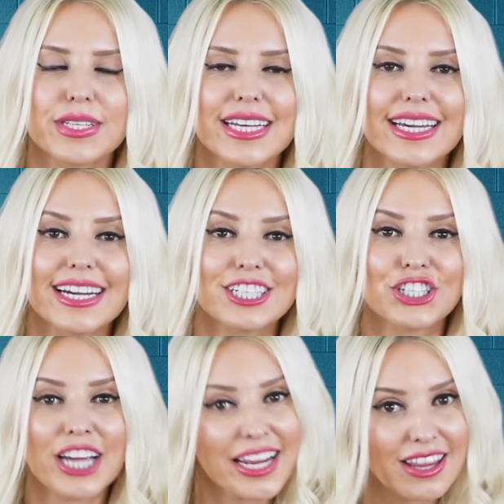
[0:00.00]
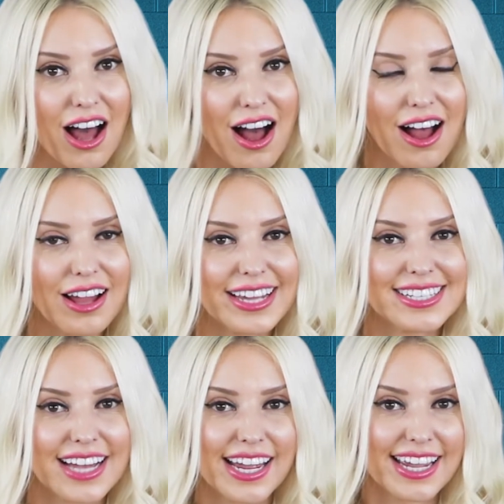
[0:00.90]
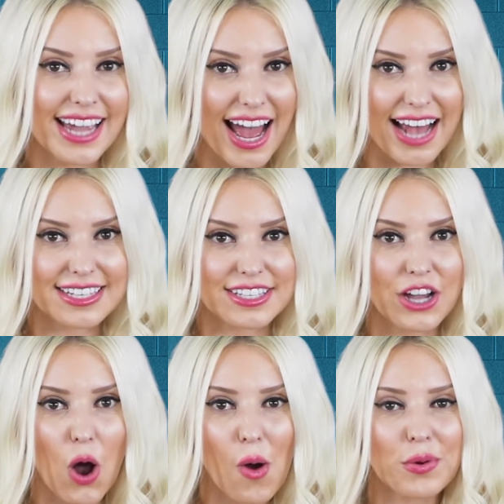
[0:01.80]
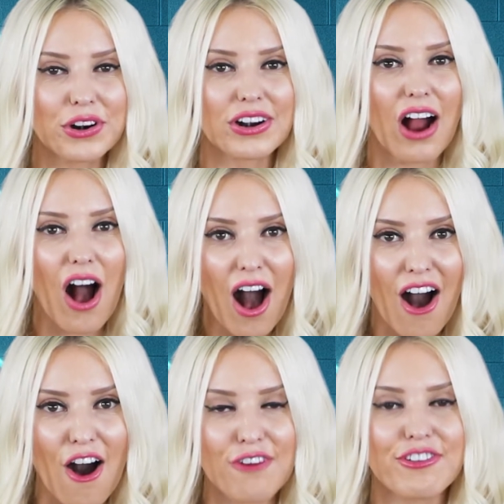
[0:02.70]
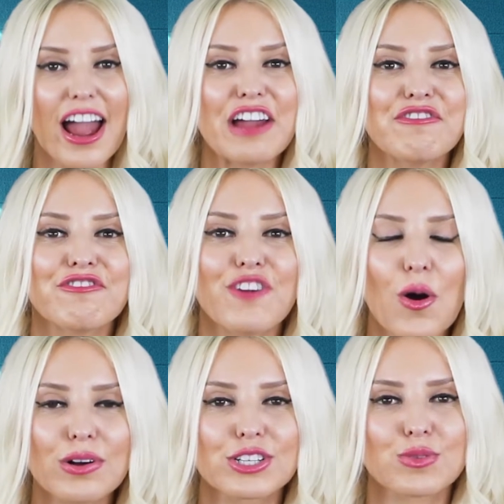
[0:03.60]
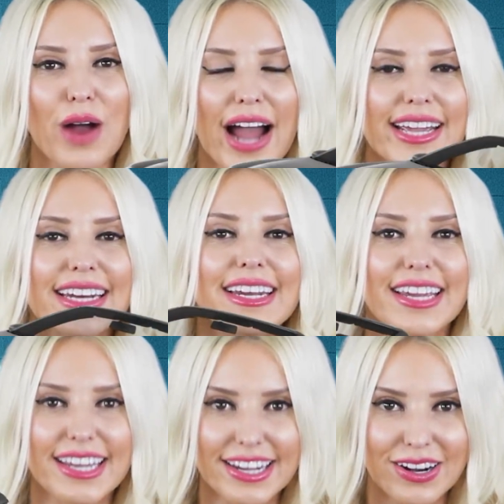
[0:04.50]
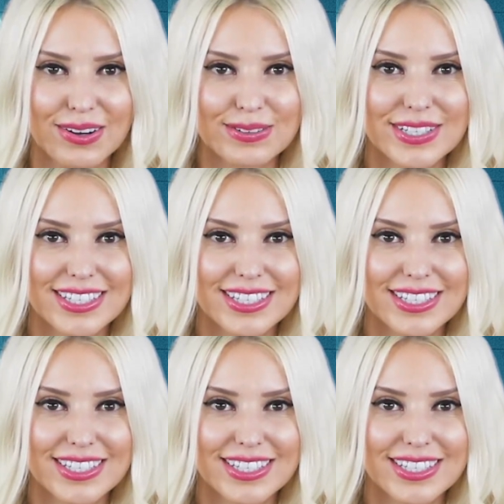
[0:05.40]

see, J-Law is, I guess, the owner of a Volkswagen E O S.